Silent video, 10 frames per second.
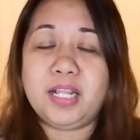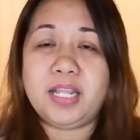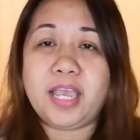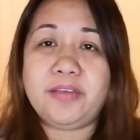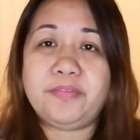
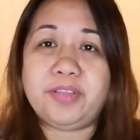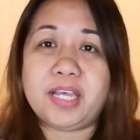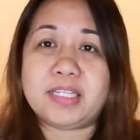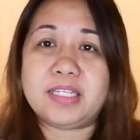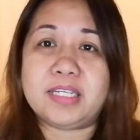life
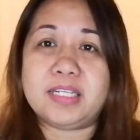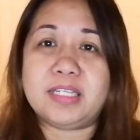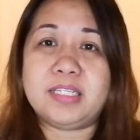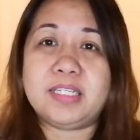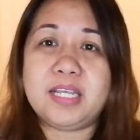
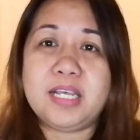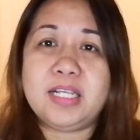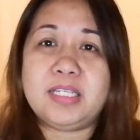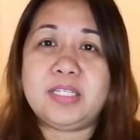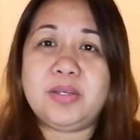lessons.
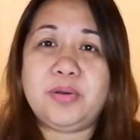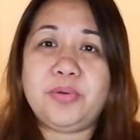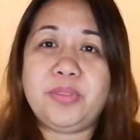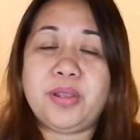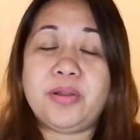
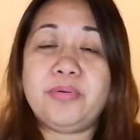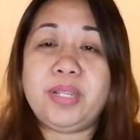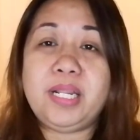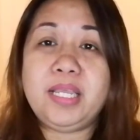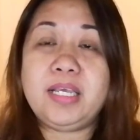So, there
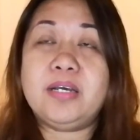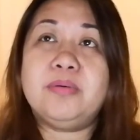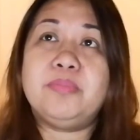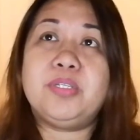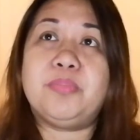really
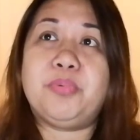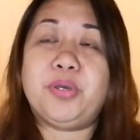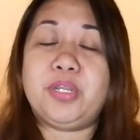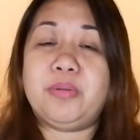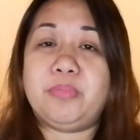comes a
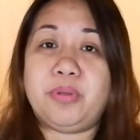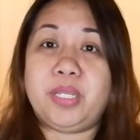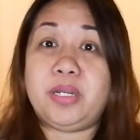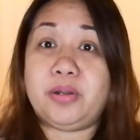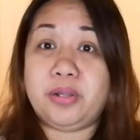
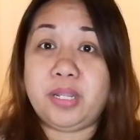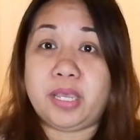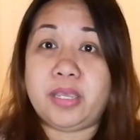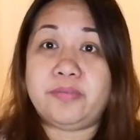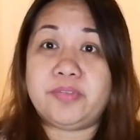point in our
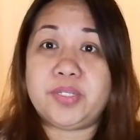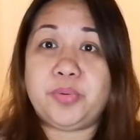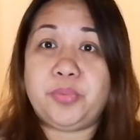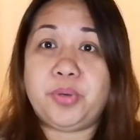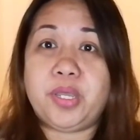lives
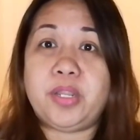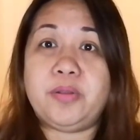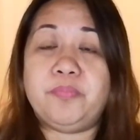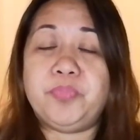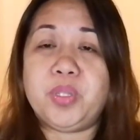
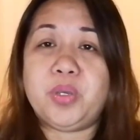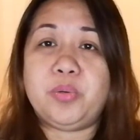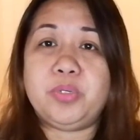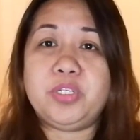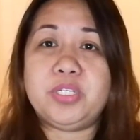when
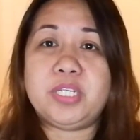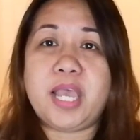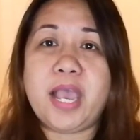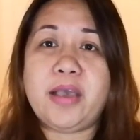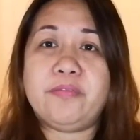we just
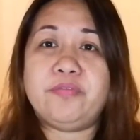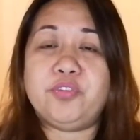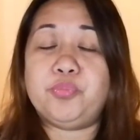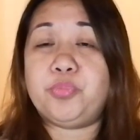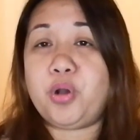have
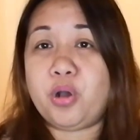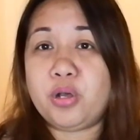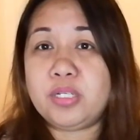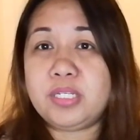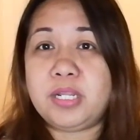to
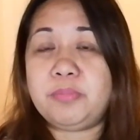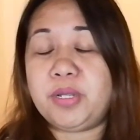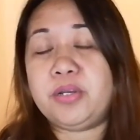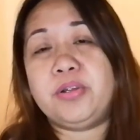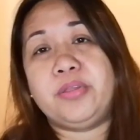pause and
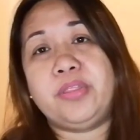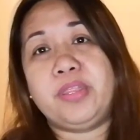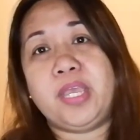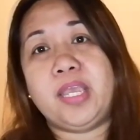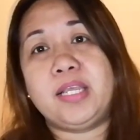ponder
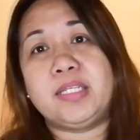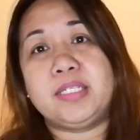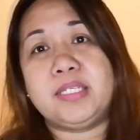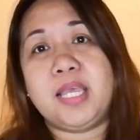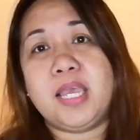on
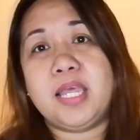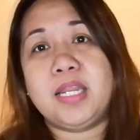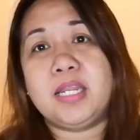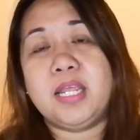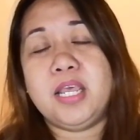things
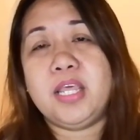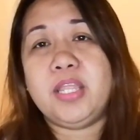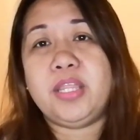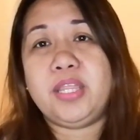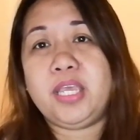and
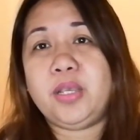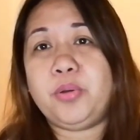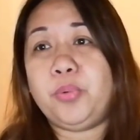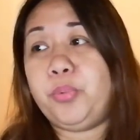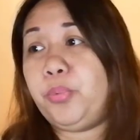think,